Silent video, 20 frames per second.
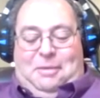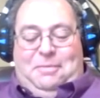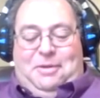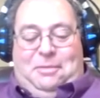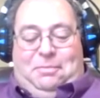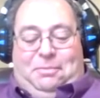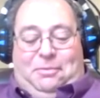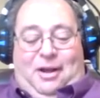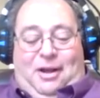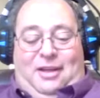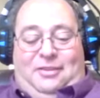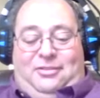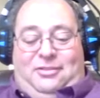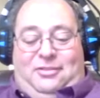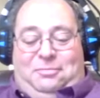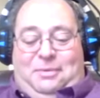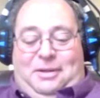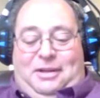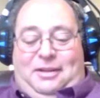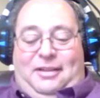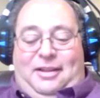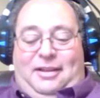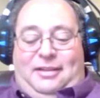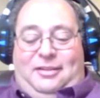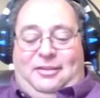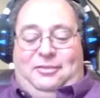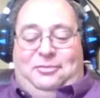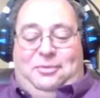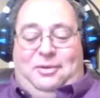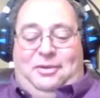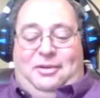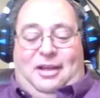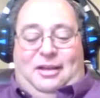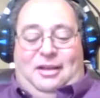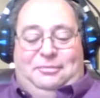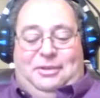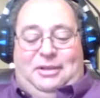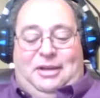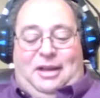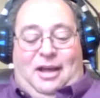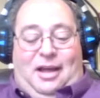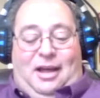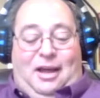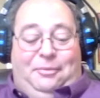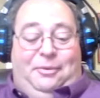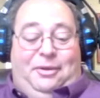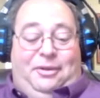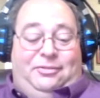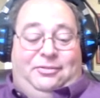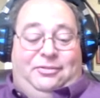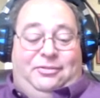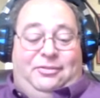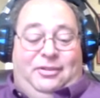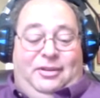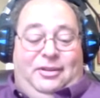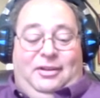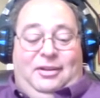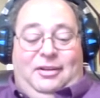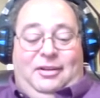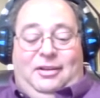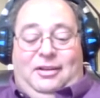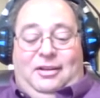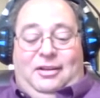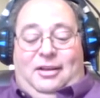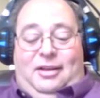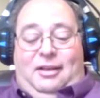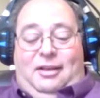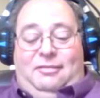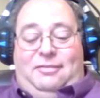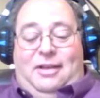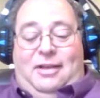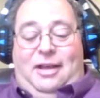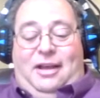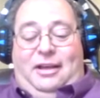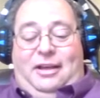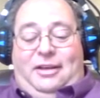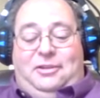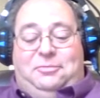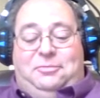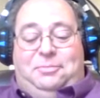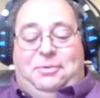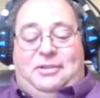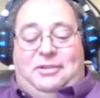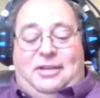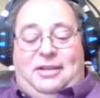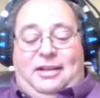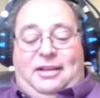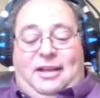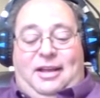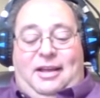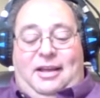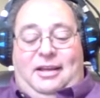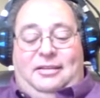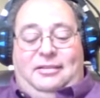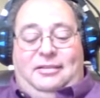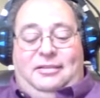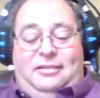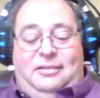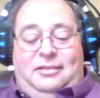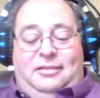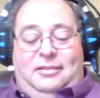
And school is so expensive now. Yeah, but did, did you happen to catch